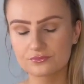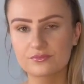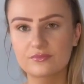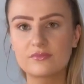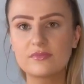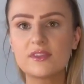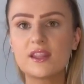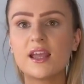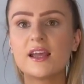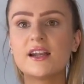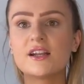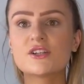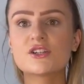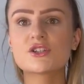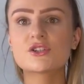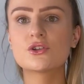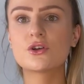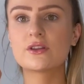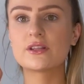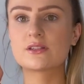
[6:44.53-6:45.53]
and I just
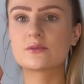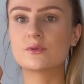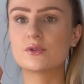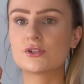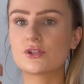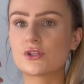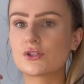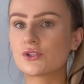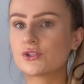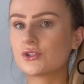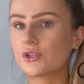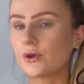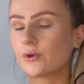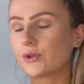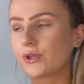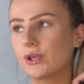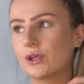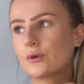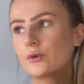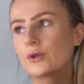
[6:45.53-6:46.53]
thought this was so
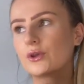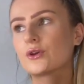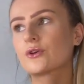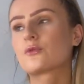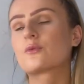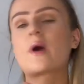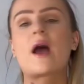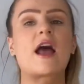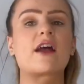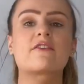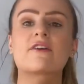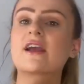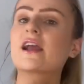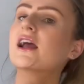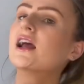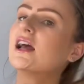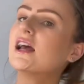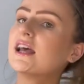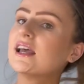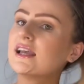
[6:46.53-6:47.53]
cute you could wear it
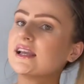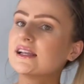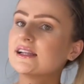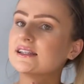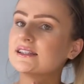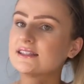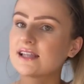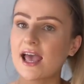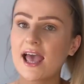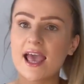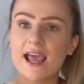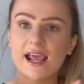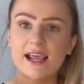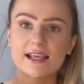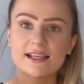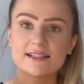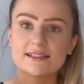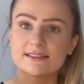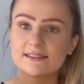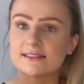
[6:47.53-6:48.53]
day
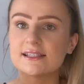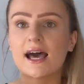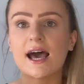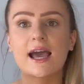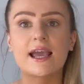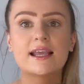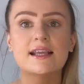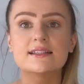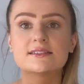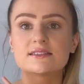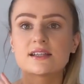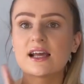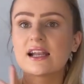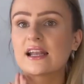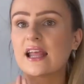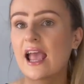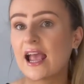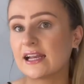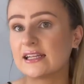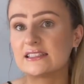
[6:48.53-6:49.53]
night and
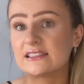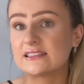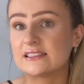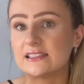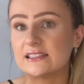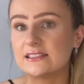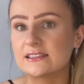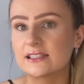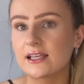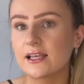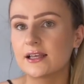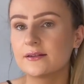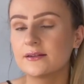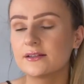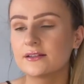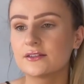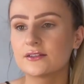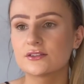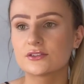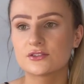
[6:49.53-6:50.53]
any season
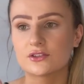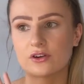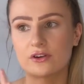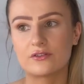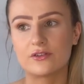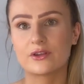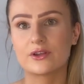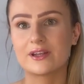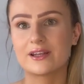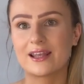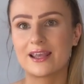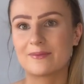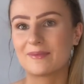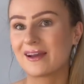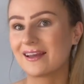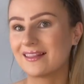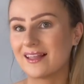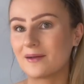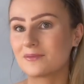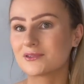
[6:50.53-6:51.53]
sorry if you can hear my laptop